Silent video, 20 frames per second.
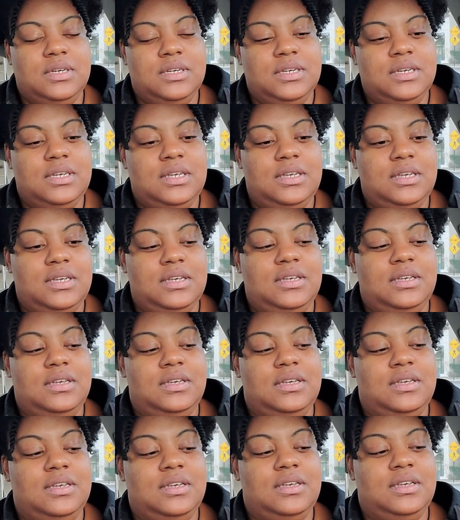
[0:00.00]

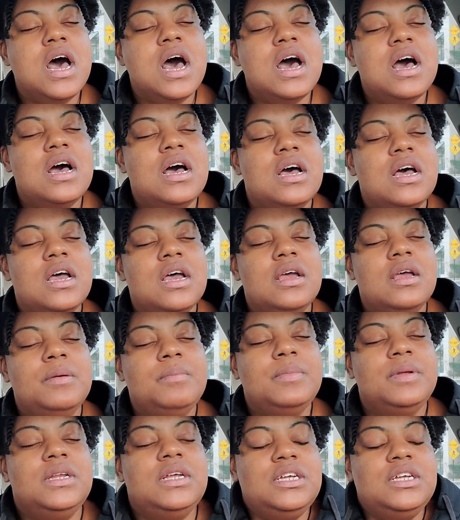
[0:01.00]
I'm an